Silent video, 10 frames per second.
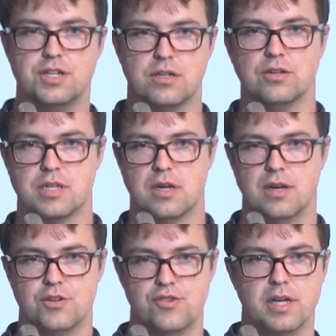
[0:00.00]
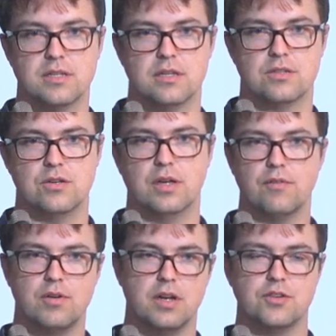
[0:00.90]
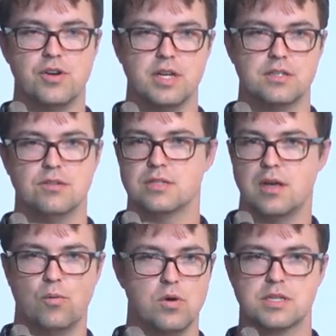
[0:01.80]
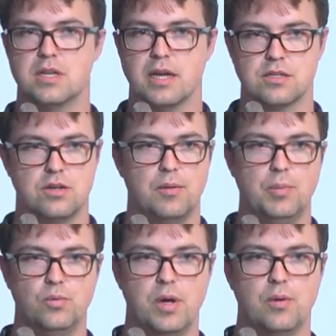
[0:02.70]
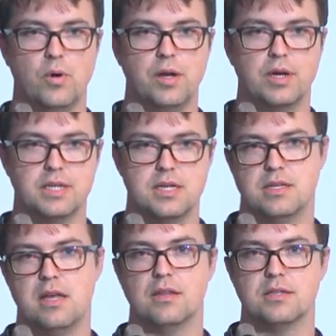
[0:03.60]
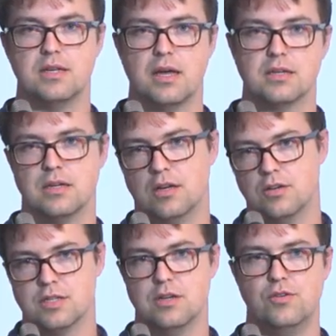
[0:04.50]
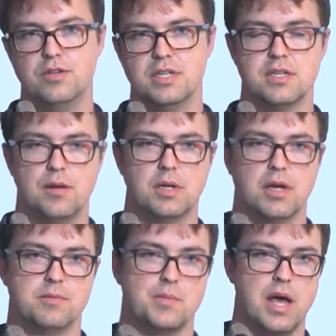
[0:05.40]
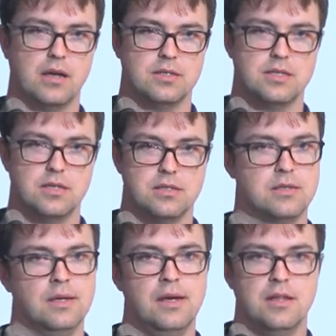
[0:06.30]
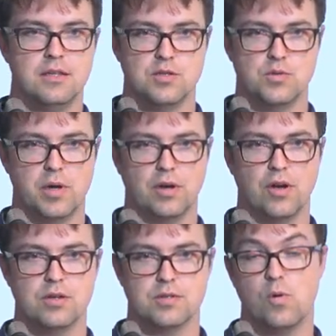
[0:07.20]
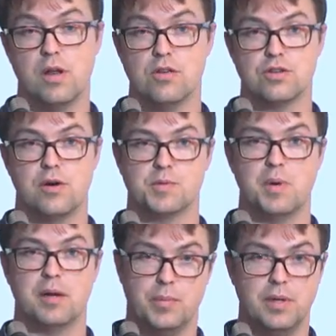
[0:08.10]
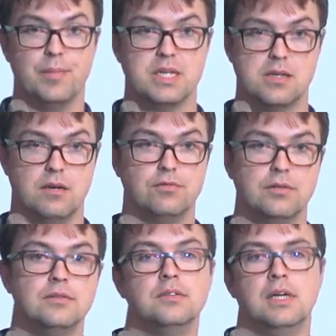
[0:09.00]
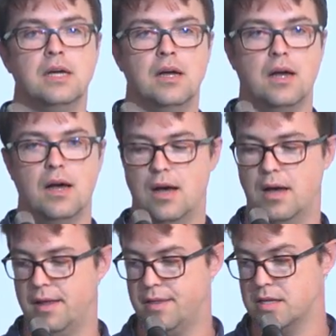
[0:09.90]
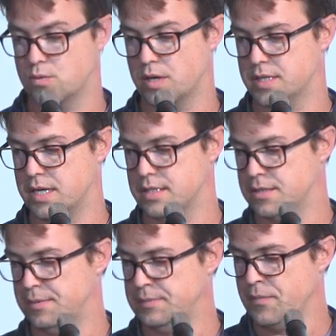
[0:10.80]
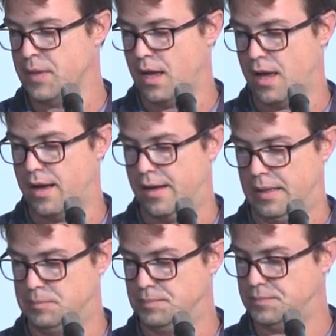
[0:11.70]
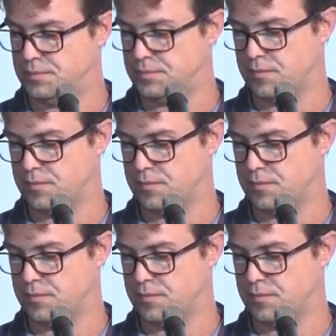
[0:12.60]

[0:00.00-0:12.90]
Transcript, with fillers: just looks at an address. So you give it an address and you say, what's the next hop? Where, where do I send this next? And it looks in a routing table, it comes back and says, this is where it goes. And one of those hops might be myself. Uh, and that's what it does. Um,